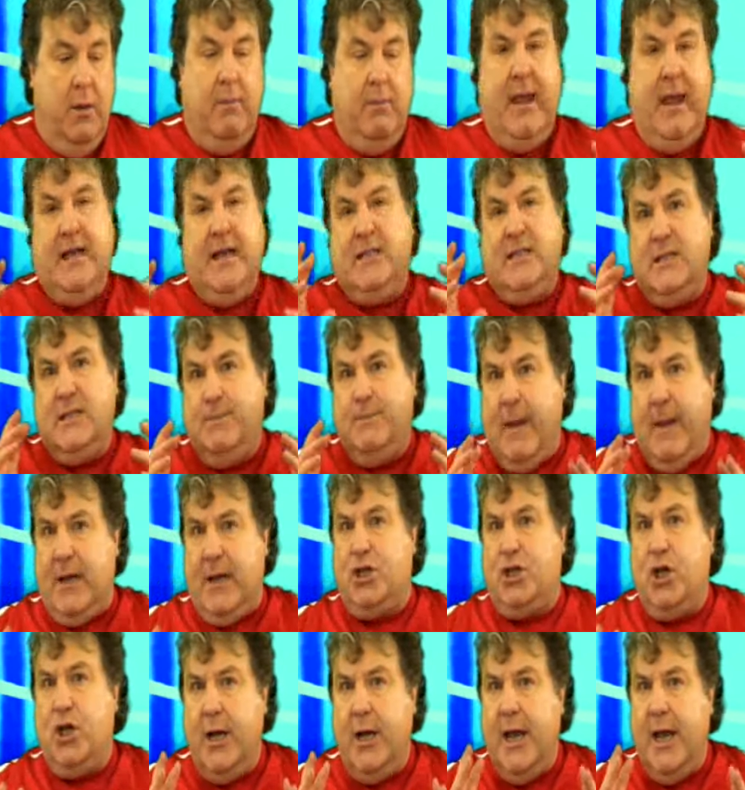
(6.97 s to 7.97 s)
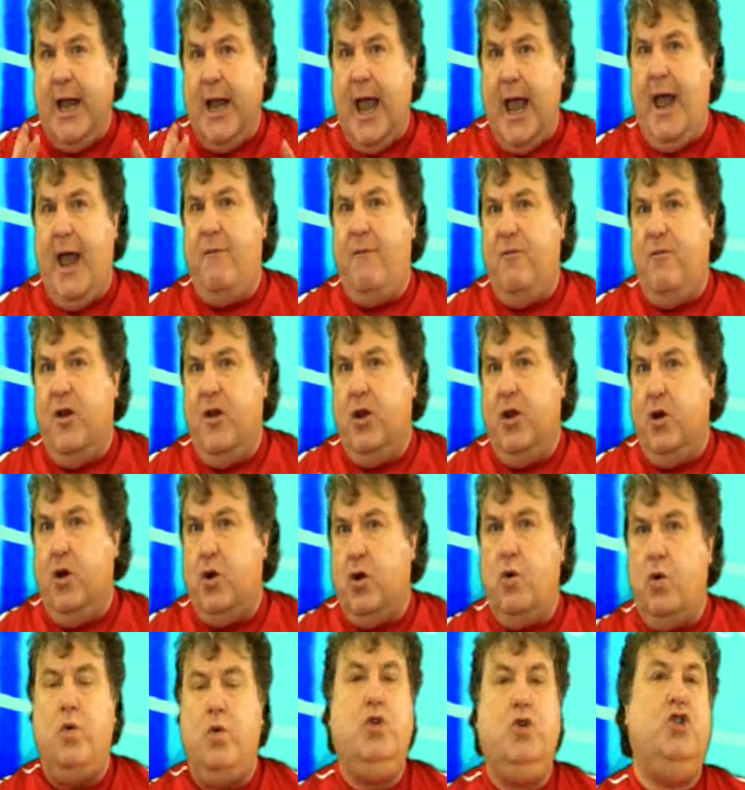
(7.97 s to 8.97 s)
Be especially careful
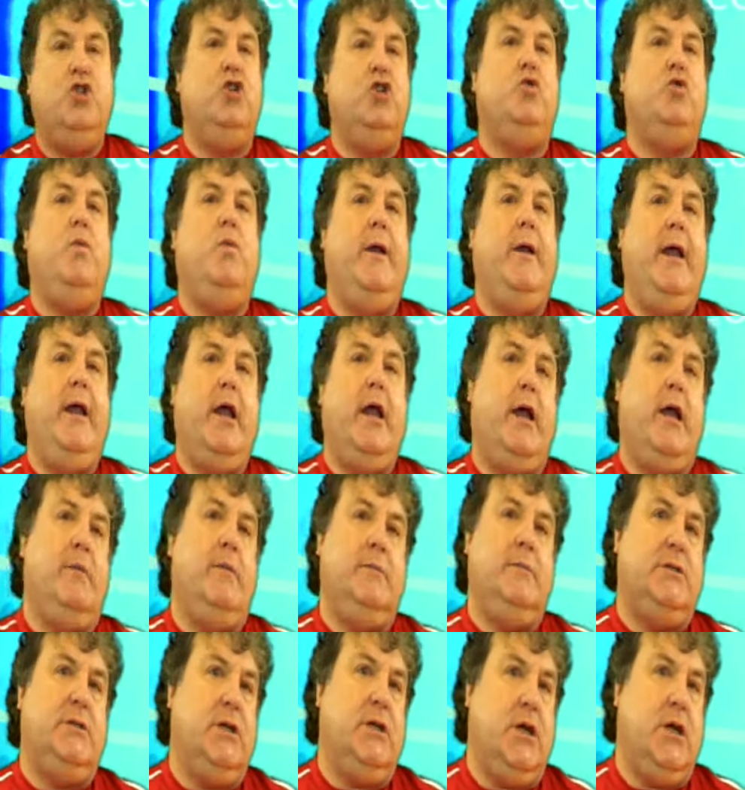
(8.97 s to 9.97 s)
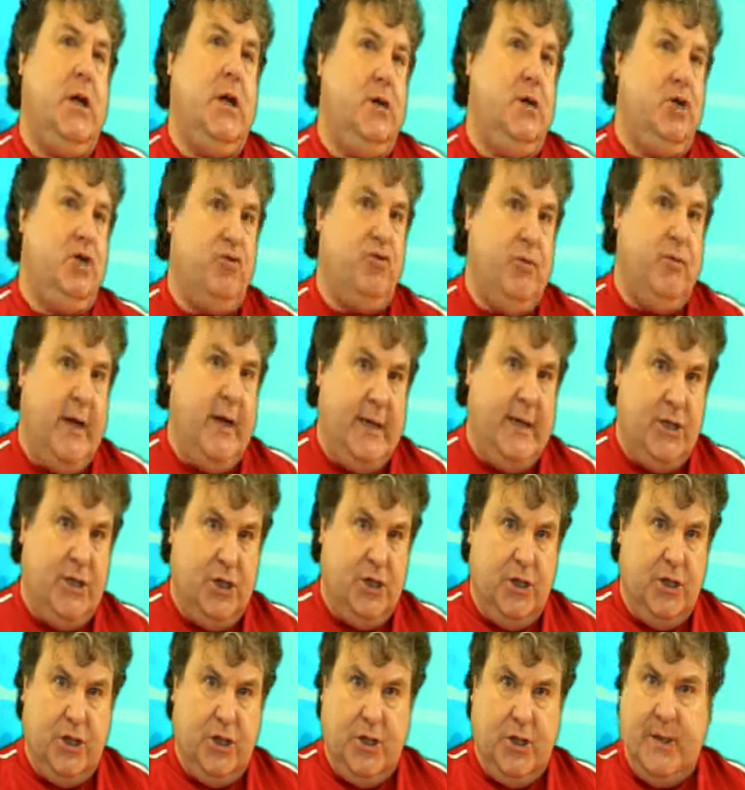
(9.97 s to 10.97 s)
and cautious when it comes to close
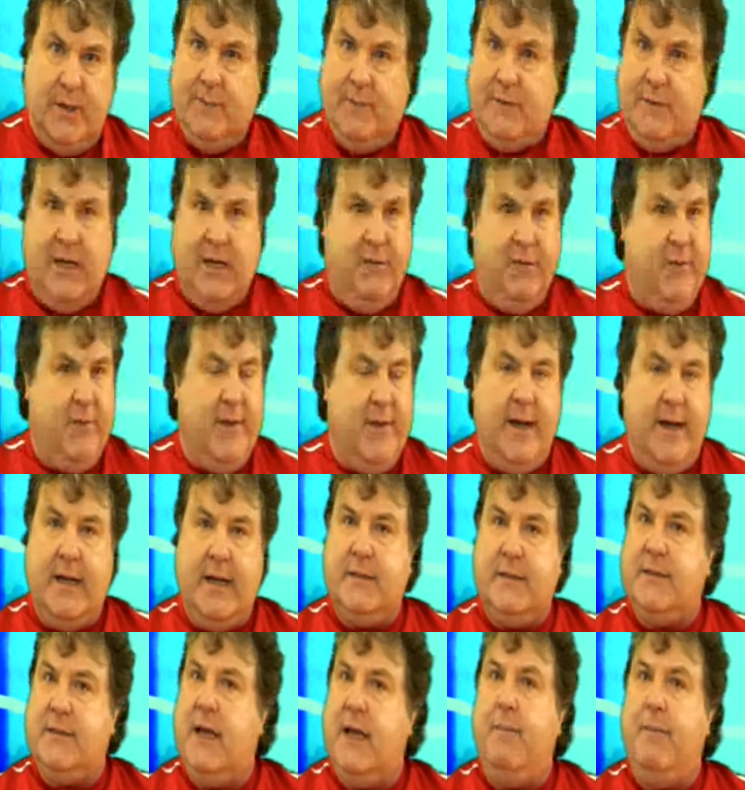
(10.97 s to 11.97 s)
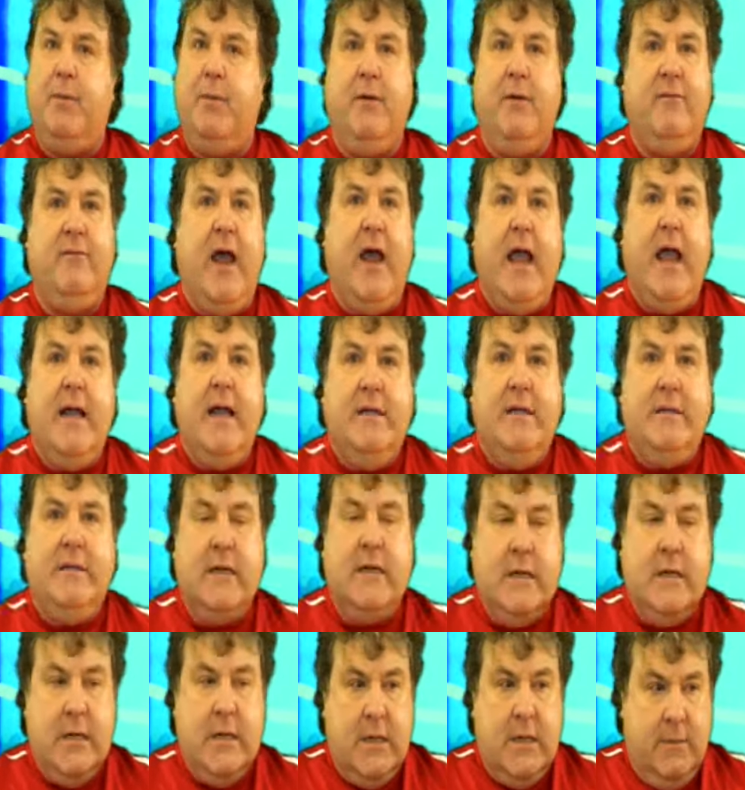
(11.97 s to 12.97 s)
relationships over the next couple of
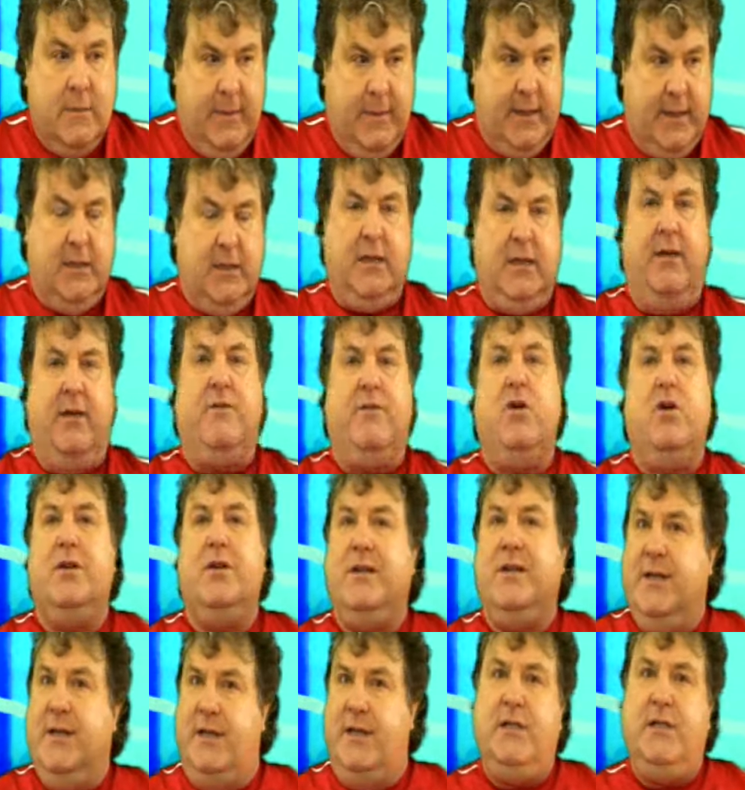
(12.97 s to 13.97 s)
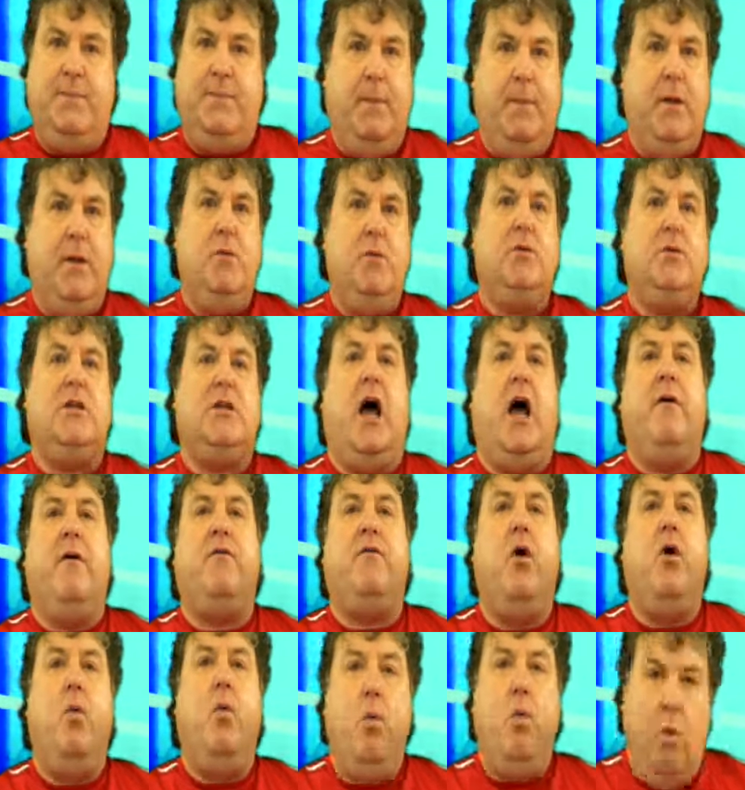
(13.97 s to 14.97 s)
days, because I've got disputes,
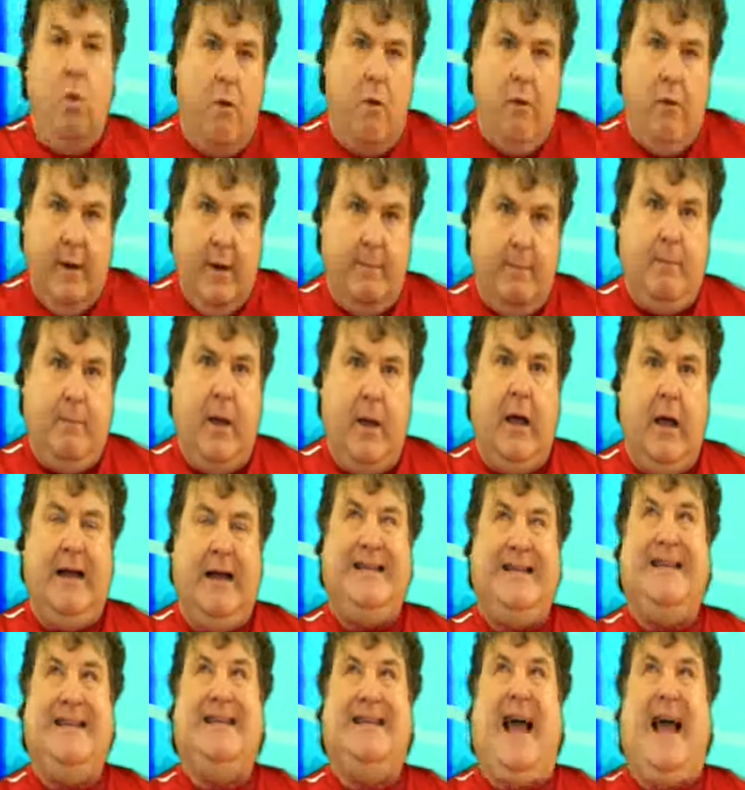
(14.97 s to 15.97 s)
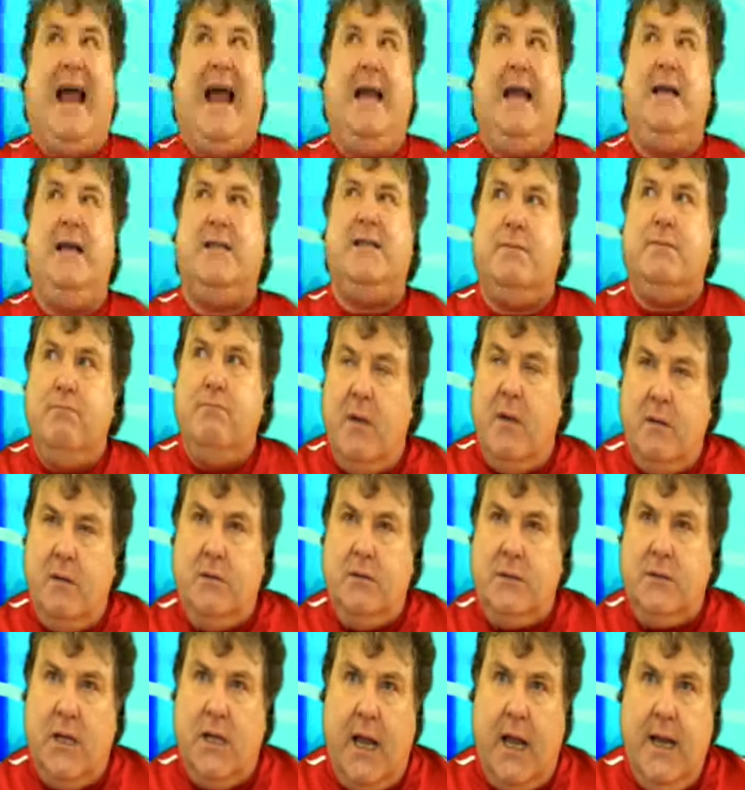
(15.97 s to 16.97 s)
I've got warring parties, and it's
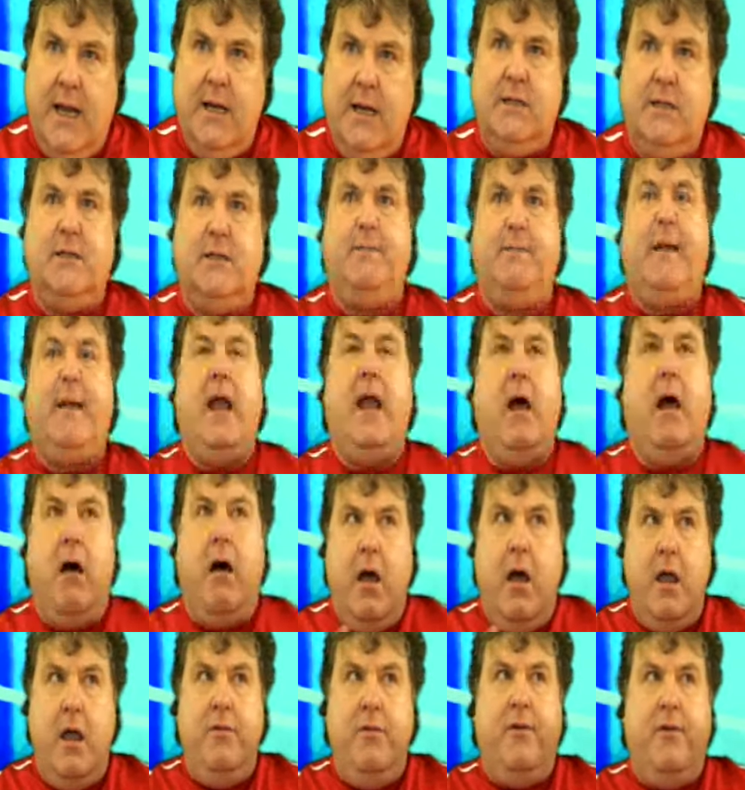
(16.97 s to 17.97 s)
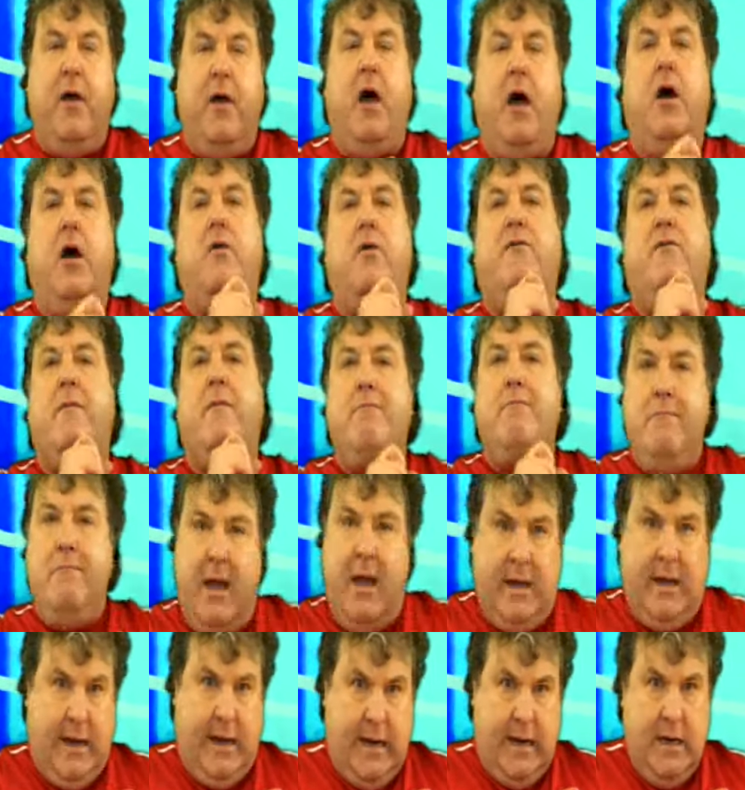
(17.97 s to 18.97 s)
most likely to be either over
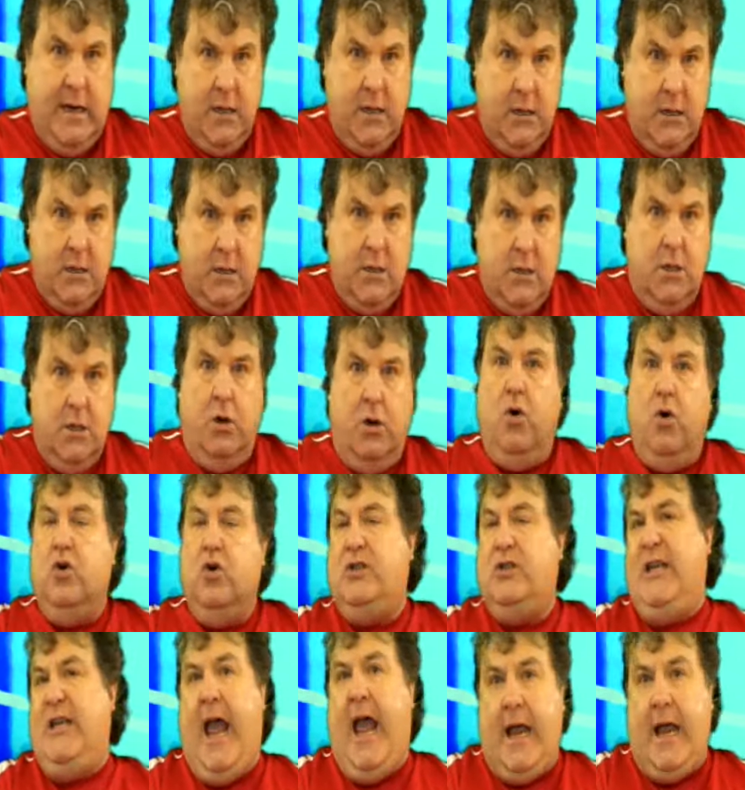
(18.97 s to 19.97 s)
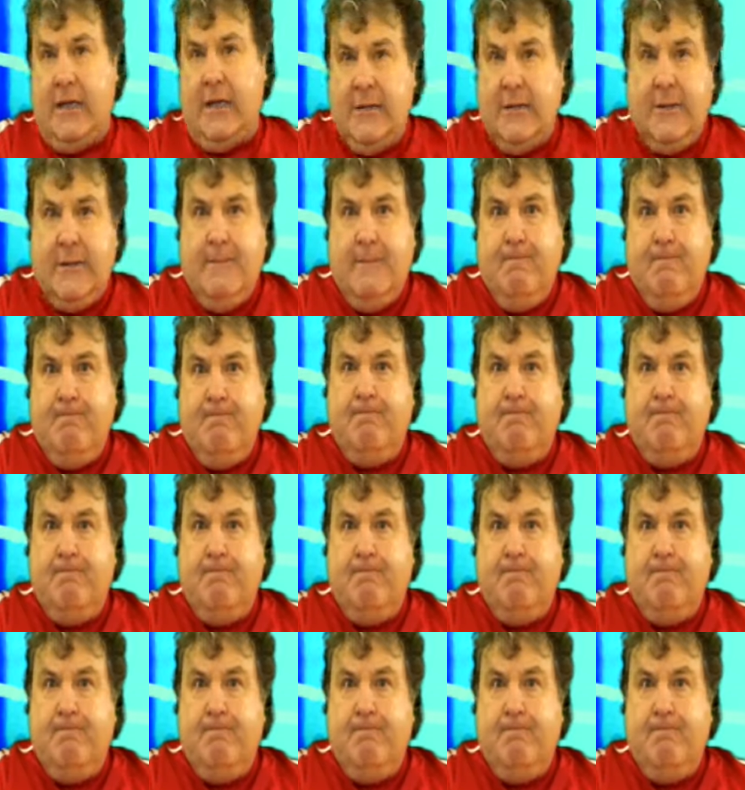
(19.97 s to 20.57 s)
money or sex.